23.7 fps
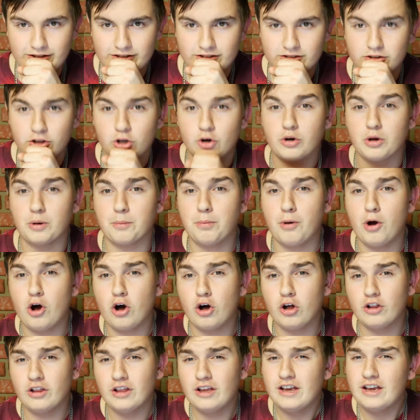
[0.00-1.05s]
Logan
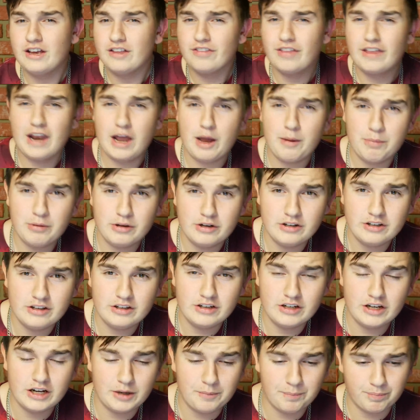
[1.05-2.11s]
Paul that happened in
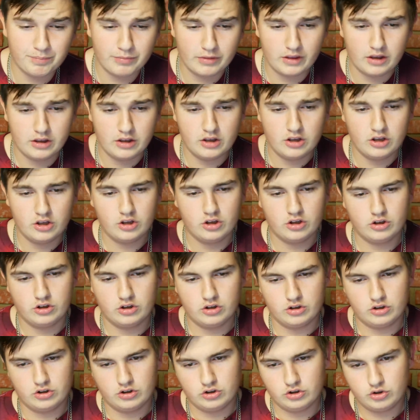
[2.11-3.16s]

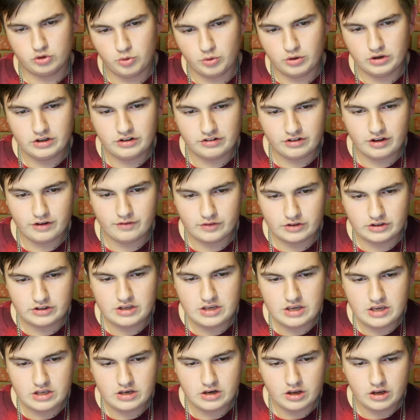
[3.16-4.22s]

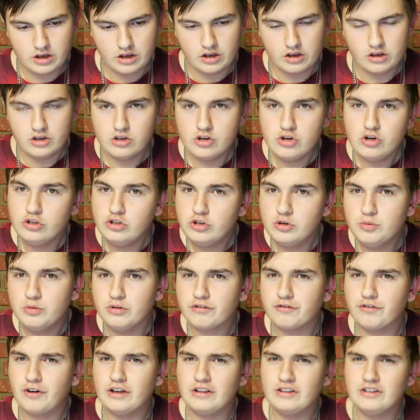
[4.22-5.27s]
2017. YouTube
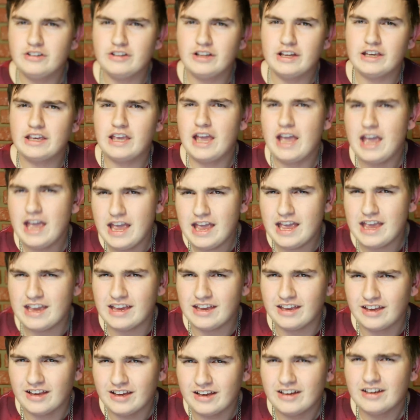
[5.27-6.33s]
was finally like,
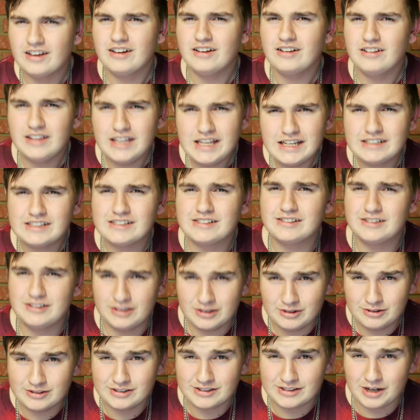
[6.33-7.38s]
hey, let's
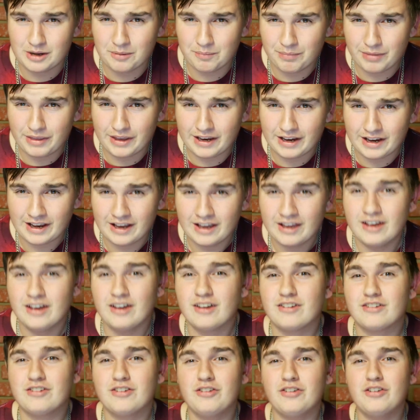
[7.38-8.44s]
do something.
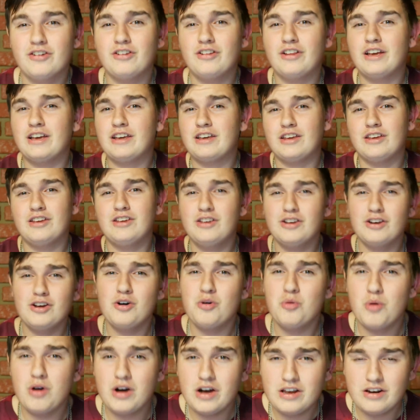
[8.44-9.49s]
So they're like, you know
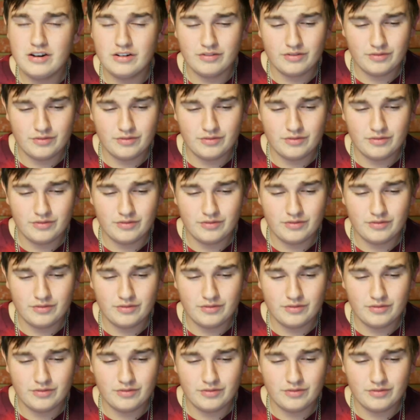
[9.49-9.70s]
what